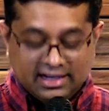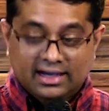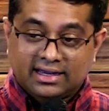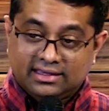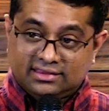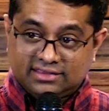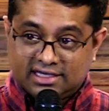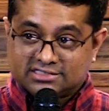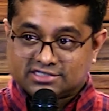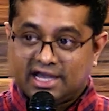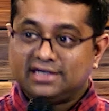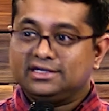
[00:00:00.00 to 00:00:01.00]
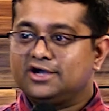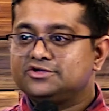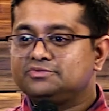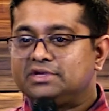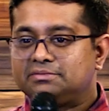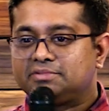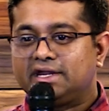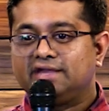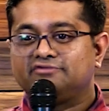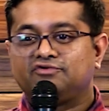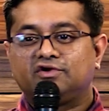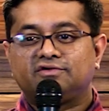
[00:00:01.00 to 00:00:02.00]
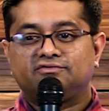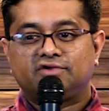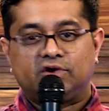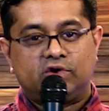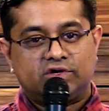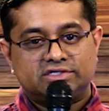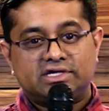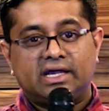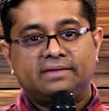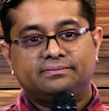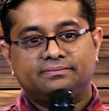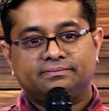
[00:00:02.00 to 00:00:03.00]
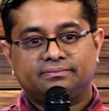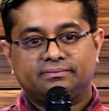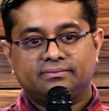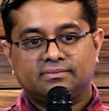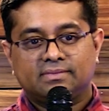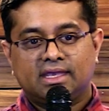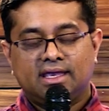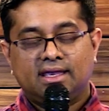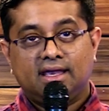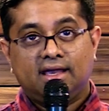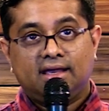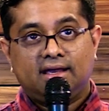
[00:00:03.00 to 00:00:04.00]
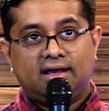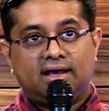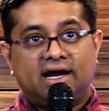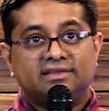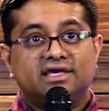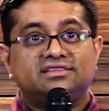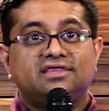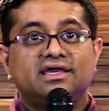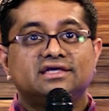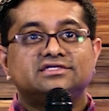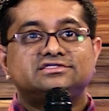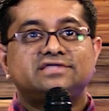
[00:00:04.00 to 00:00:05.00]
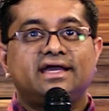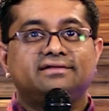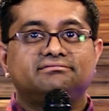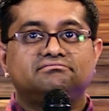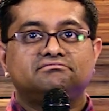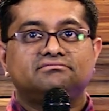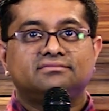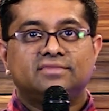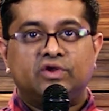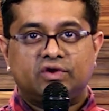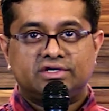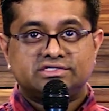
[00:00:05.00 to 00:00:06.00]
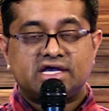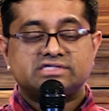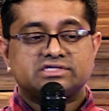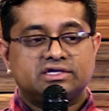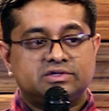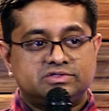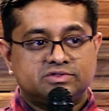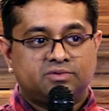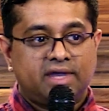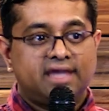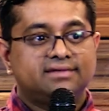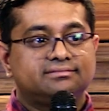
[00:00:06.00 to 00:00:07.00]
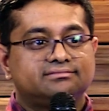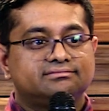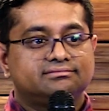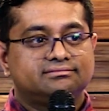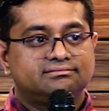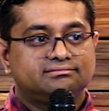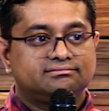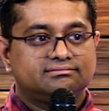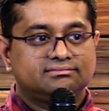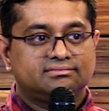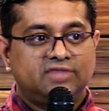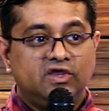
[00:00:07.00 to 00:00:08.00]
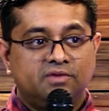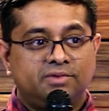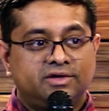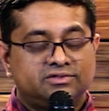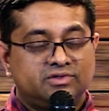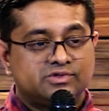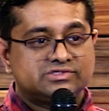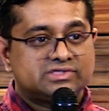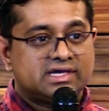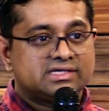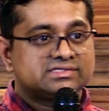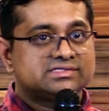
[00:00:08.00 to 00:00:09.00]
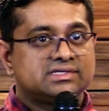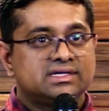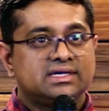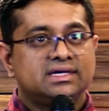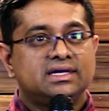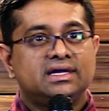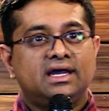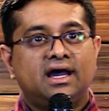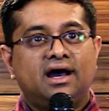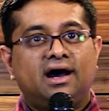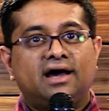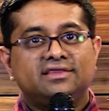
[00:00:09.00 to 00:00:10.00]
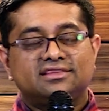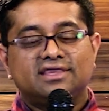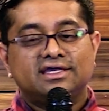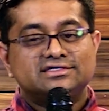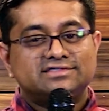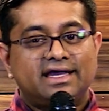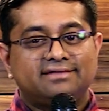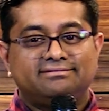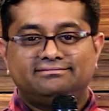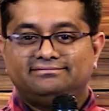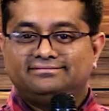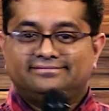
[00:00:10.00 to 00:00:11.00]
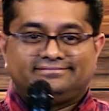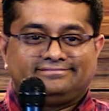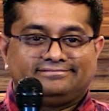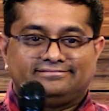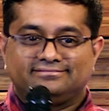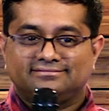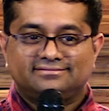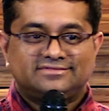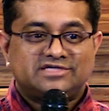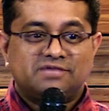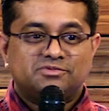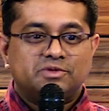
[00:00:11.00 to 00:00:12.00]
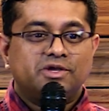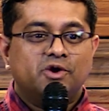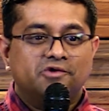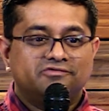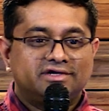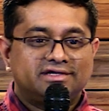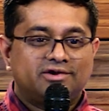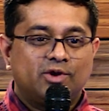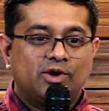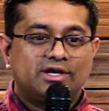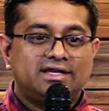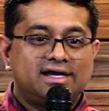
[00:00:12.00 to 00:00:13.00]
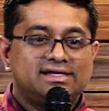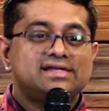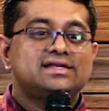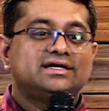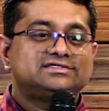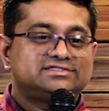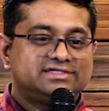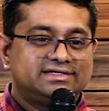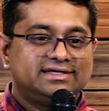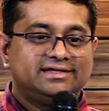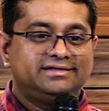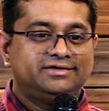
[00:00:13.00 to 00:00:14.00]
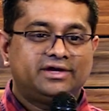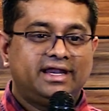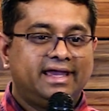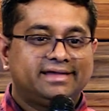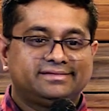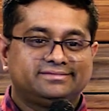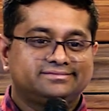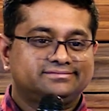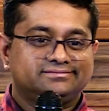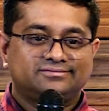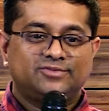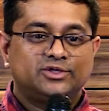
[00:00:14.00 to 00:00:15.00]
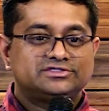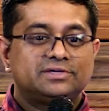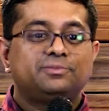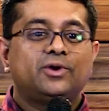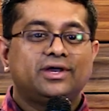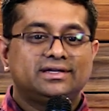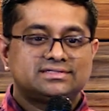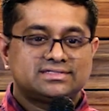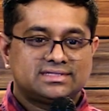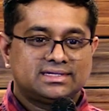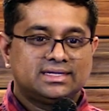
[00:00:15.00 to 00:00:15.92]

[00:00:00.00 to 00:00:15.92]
Are there things right now you've been praying for a long time? Are there things that God is asking you to wait? Think about those things. Are there things that seem to be over, all done and dusted, and you're like, what's the point?